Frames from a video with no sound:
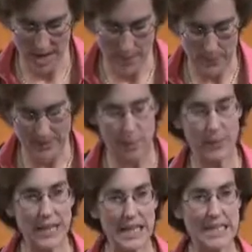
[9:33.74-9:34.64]
But the
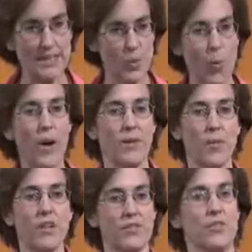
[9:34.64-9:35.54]
pun is quite
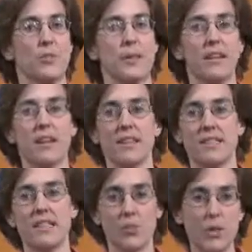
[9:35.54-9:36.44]
wonderful because
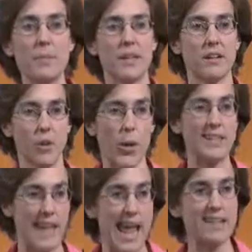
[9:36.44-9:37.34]
these women are going
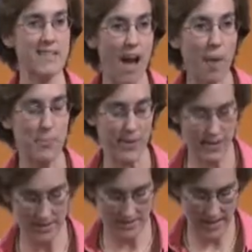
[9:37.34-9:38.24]
to end up
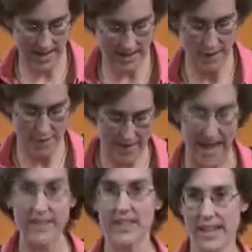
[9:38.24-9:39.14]
like
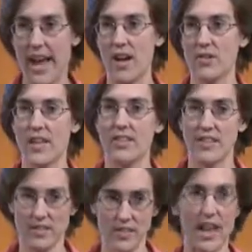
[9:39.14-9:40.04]
fat cows, as
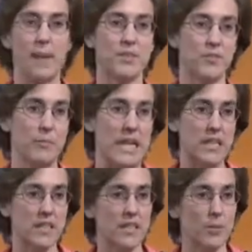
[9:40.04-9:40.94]
slabs of
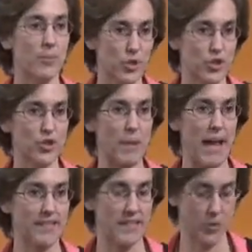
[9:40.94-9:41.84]
meat in the butcher's
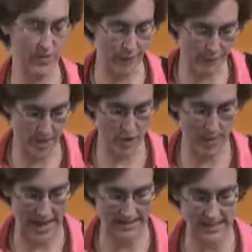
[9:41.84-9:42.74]
basket or in the fish
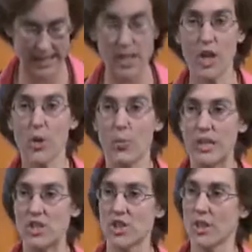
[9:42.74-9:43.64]
basket,
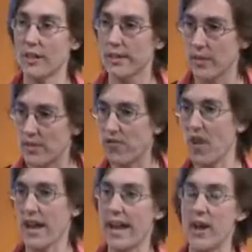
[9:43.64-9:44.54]
which is
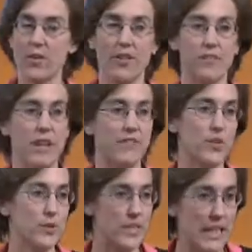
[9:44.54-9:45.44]
flung out on the
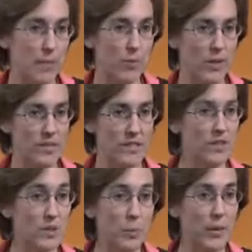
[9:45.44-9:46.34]
refuse heap once it's
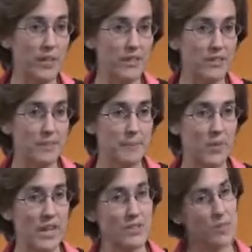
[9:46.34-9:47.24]
spoiled,
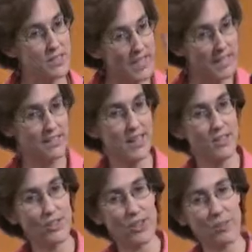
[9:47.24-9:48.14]
right? So he takes that
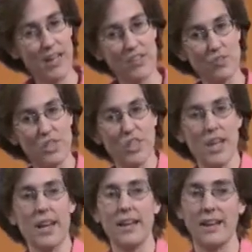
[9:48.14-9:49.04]
term, cows of
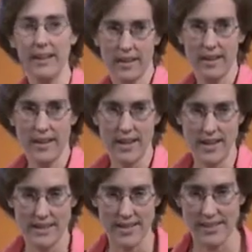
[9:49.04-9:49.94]
Bashan,
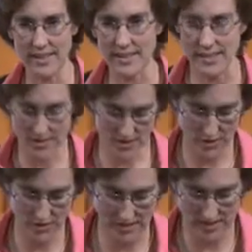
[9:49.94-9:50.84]
and leads it
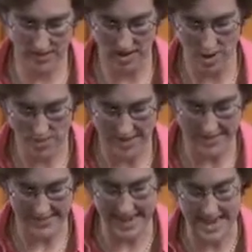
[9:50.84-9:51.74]
to this
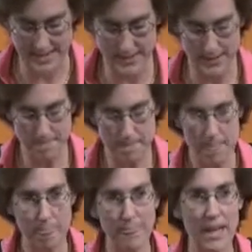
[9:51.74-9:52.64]
horrendous end.
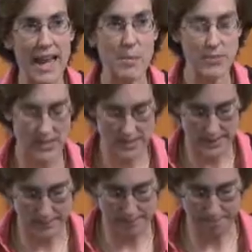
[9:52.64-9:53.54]
Amos
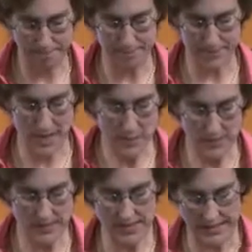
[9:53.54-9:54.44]
Amos
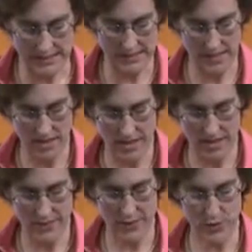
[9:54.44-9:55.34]
6,
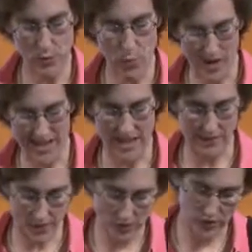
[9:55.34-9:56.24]
verse 1 and
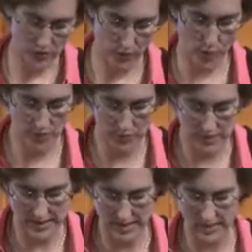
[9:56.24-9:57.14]
verses 4 through
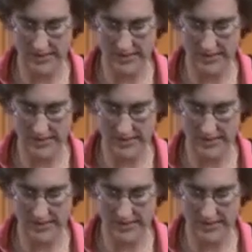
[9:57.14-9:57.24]
7.